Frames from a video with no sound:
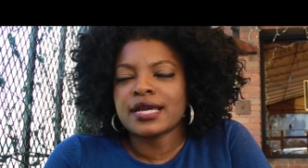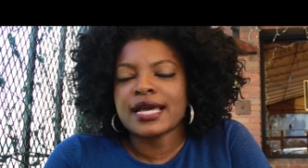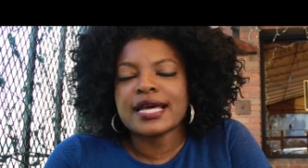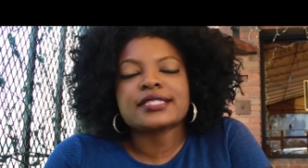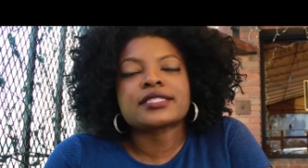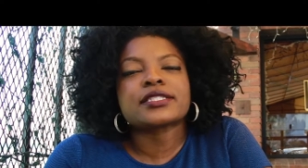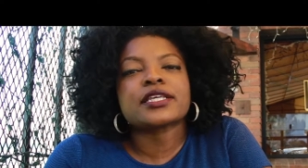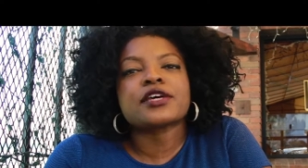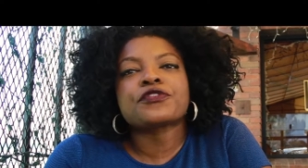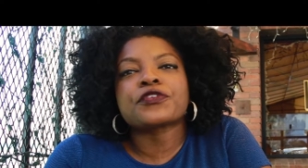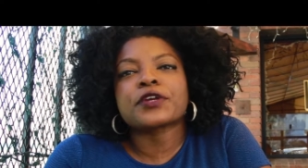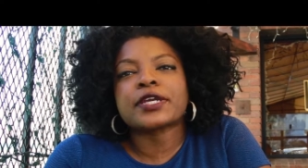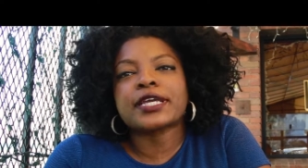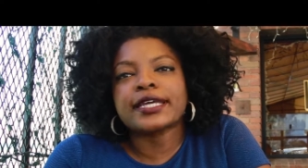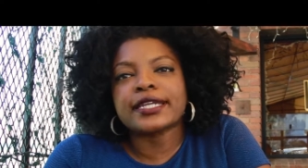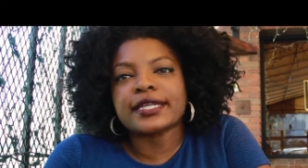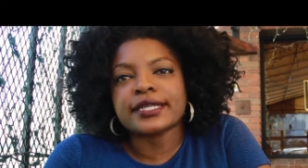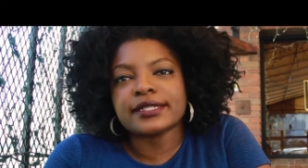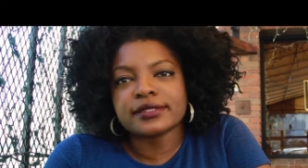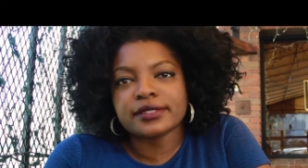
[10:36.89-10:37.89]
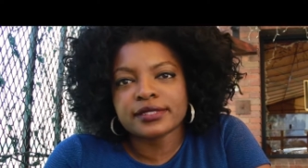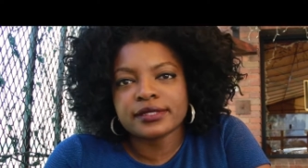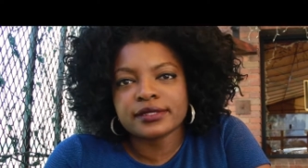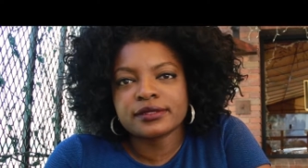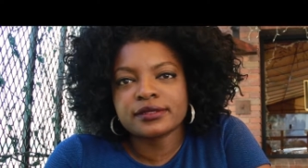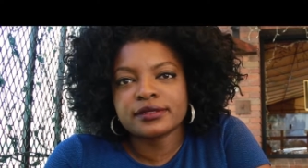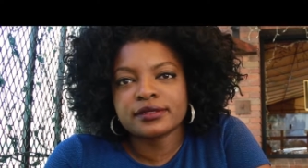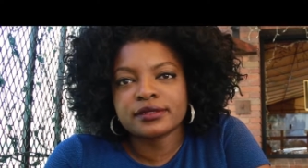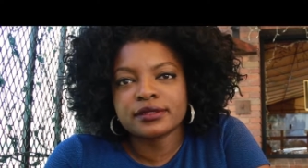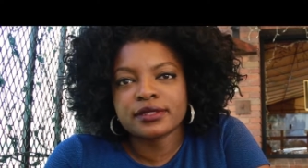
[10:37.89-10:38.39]
I said forget it.
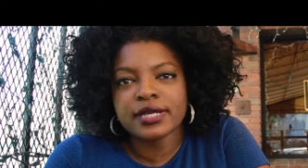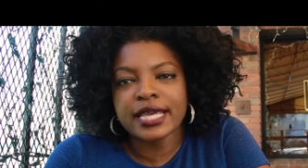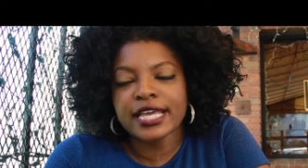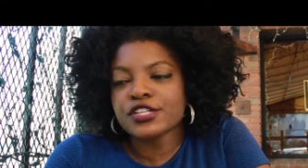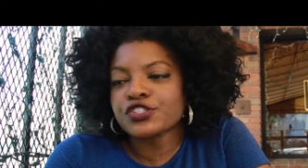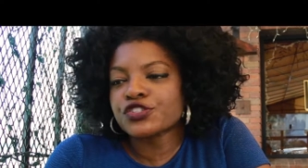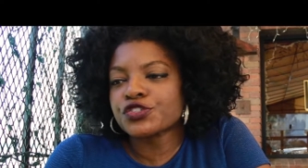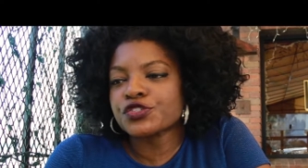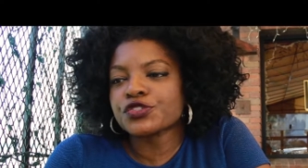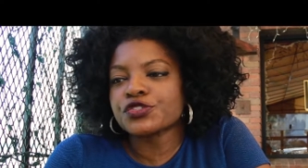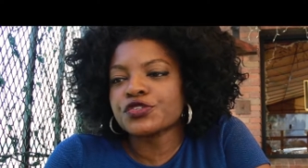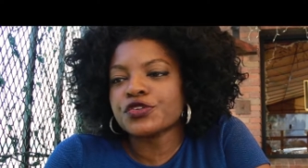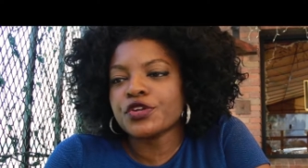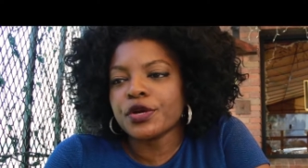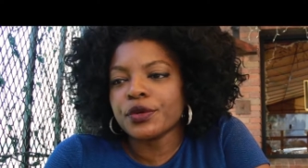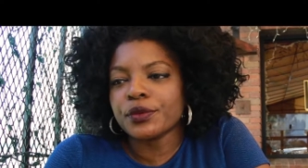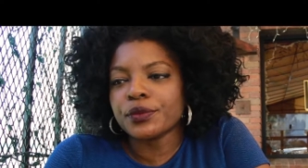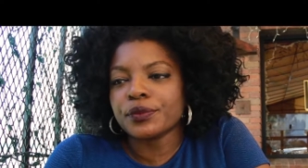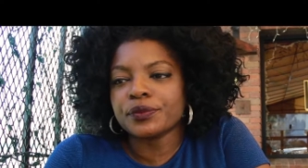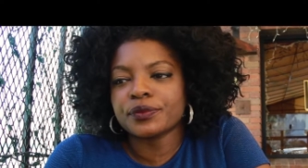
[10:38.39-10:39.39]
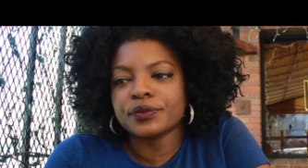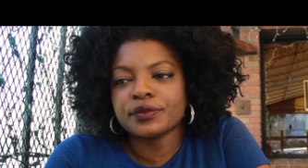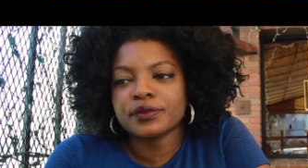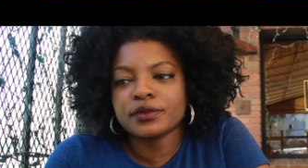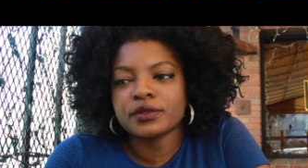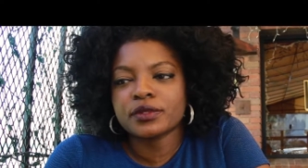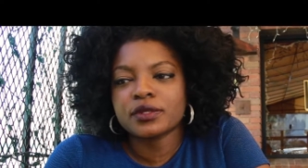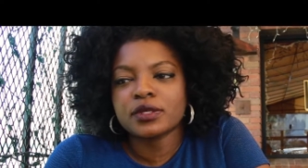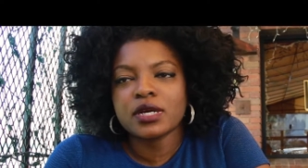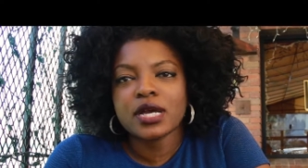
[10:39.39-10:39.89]
Answer's no.
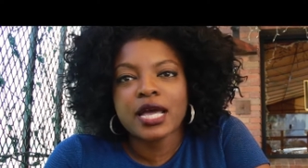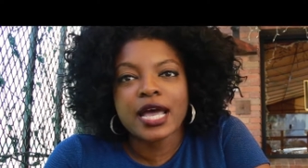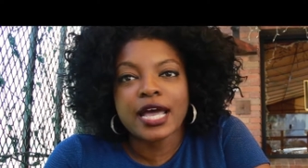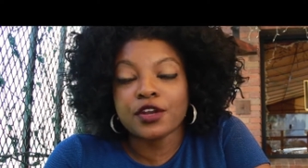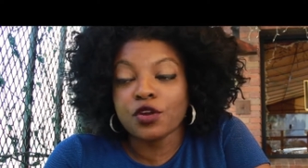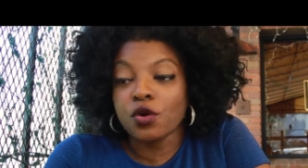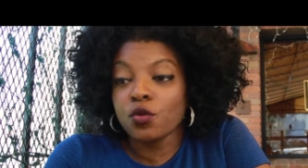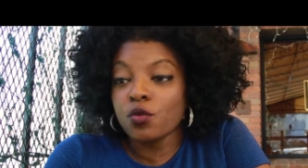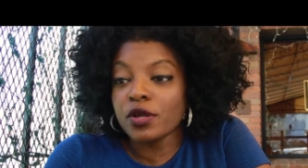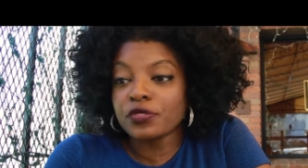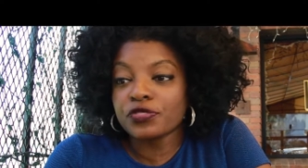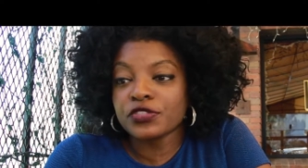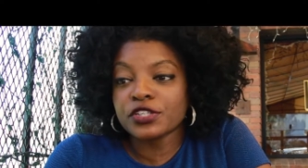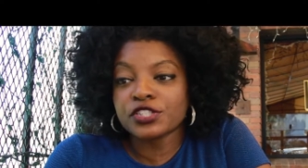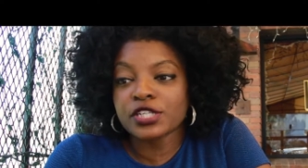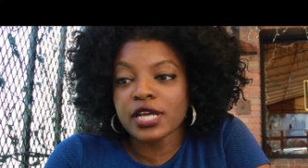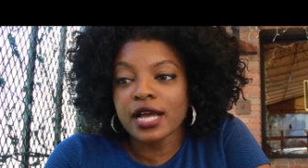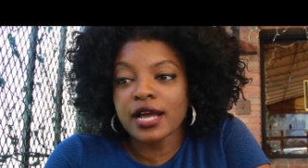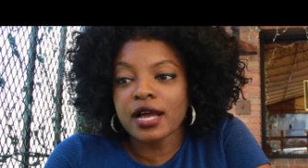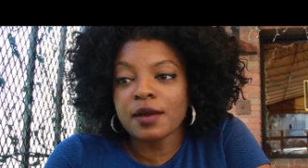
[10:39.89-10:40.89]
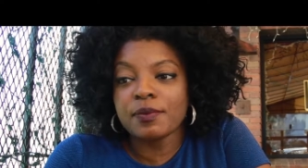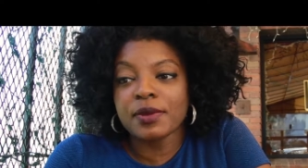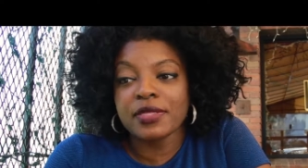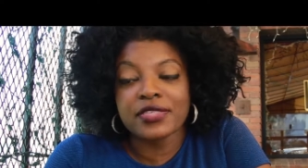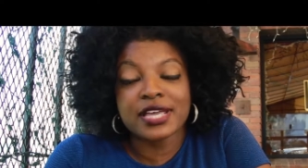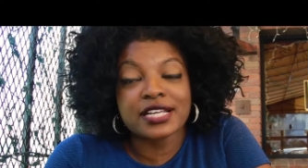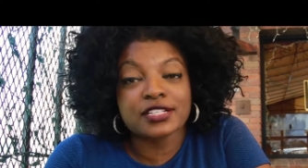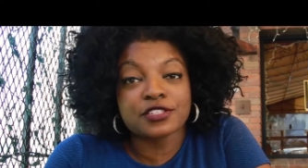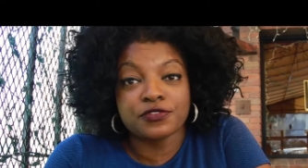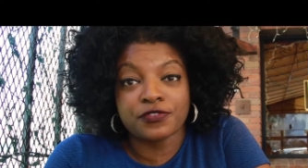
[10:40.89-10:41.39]
I don't want the job, and
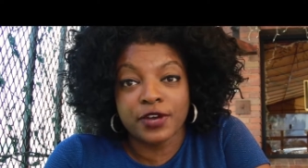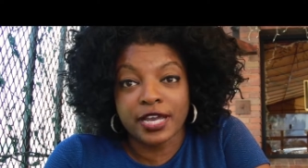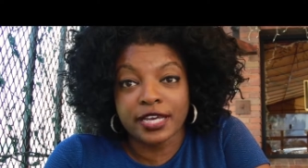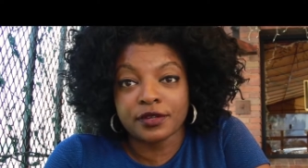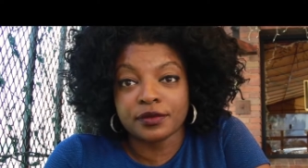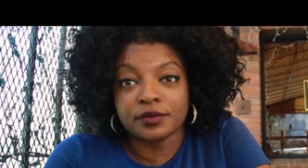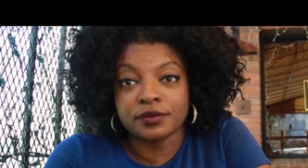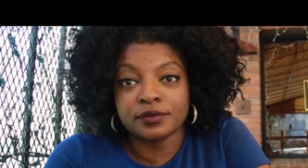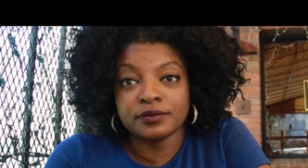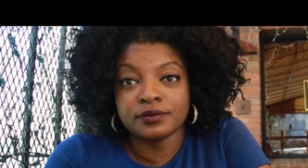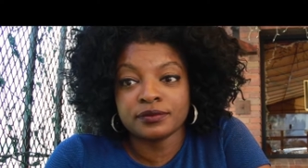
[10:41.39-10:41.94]
that's final.